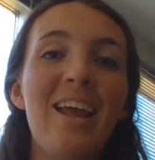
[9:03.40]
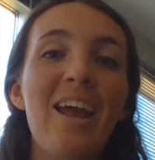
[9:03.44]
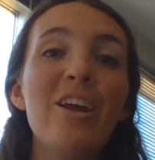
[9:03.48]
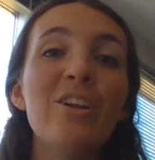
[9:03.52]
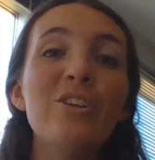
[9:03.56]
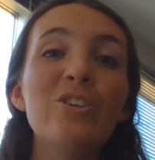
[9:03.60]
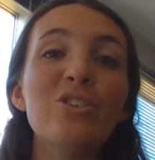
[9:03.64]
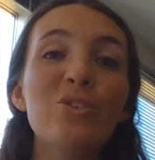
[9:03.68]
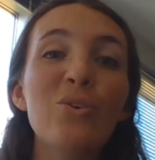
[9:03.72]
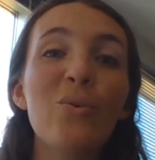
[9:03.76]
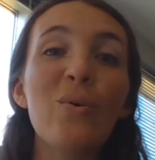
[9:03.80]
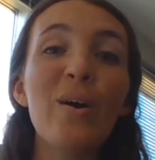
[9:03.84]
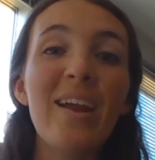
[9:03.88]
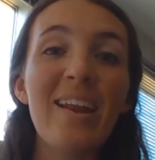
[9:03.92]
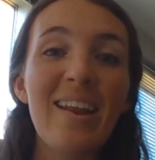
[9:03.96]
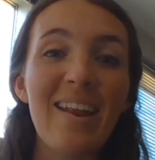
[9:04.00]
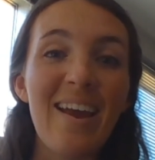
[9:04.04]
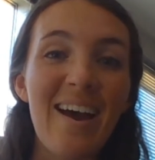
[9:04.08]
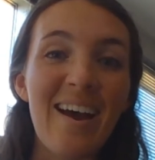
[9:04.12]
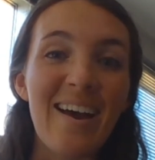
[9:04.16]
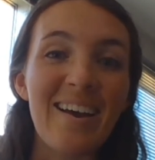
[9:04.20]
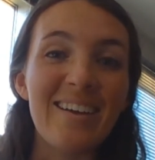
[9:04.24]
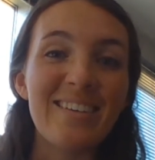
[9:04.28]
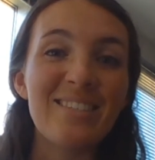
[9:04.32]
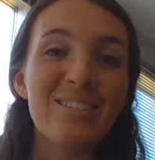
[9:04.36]
and
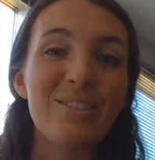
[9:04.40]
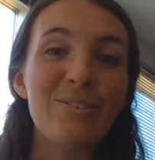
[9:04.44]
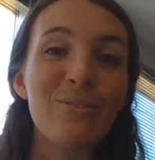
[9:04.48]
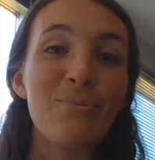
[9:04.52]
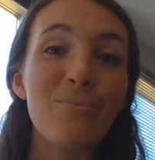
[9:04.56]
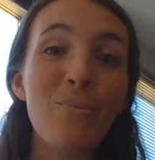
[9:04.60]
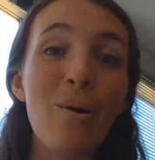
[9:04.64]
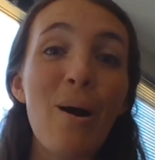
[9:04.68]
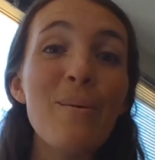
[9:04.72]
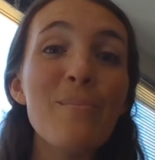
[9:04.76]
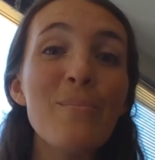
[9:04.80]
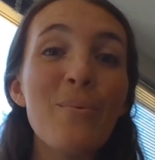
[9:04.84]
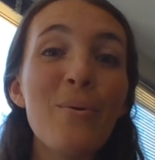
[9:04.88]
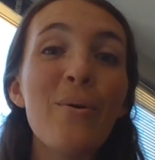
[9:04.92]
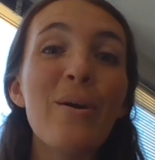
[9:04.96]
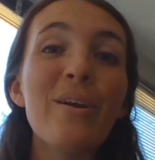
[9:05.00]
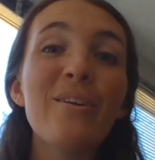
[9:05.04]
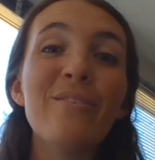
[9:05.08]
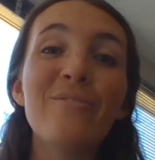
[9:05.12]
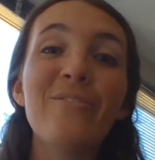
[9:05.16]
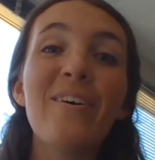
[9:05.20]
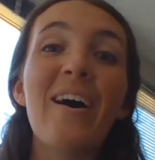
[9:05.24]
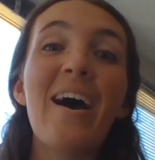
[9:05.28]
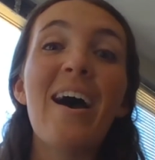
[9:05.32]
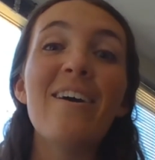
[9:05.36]
join us, the
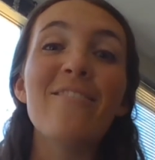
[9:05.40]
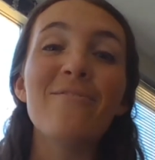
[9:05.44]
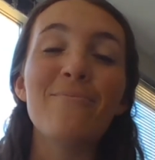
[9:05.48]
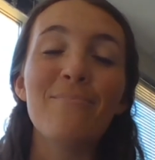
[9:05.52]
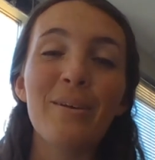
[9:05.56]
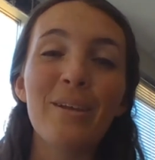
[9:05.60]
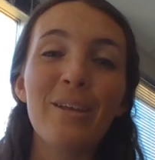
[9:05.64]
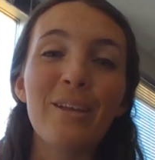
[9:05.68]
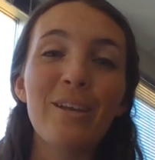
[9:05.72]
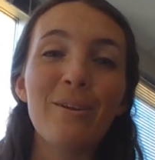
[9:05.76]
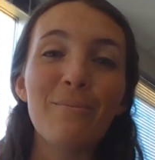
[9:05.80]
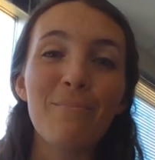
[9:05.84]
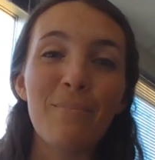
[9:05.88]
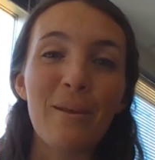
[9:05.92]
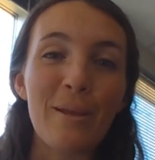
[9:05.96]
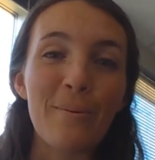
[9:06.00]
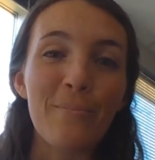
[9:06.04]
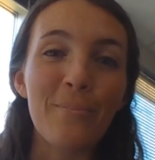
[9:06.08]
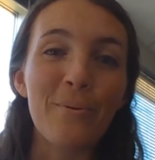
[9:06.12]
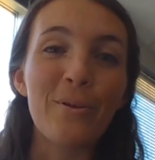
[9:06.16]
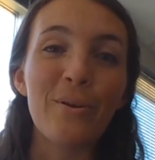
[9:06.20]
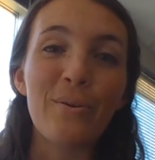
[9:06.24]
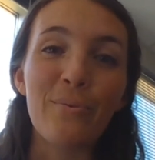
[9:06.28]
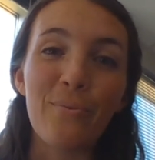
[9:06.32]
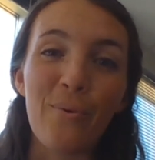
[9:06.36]
1.5 million
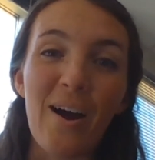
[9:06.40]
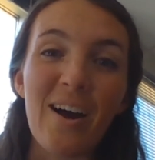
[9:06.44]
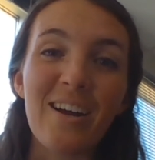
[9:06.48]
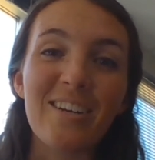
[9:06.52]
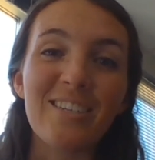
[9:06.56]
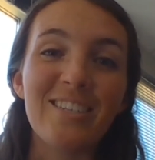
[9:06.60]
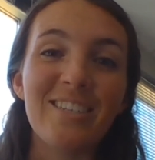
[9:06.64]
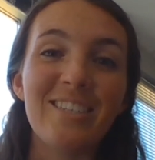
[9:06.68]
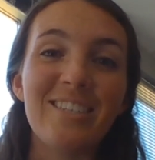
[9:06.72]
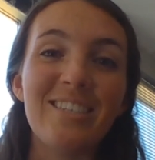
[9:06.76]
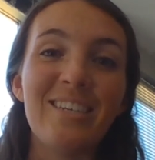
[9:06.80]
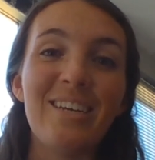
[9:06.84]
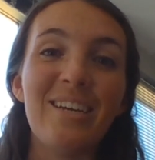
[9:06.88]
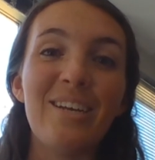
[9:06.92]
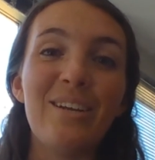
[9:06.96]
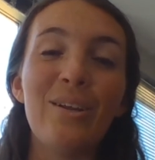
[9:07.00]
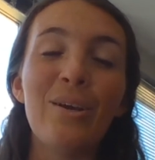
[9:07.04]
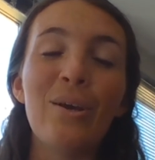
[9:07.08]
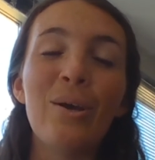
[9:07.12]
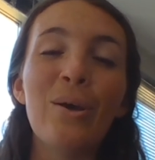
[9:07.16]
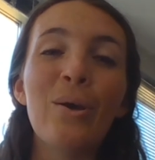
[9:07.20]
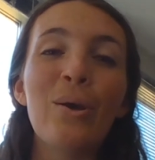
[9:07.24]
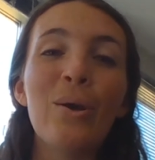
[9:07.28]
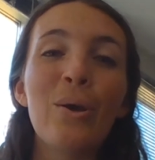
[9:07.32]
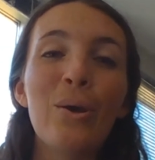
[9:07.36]
people in
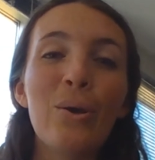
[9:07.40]
Washington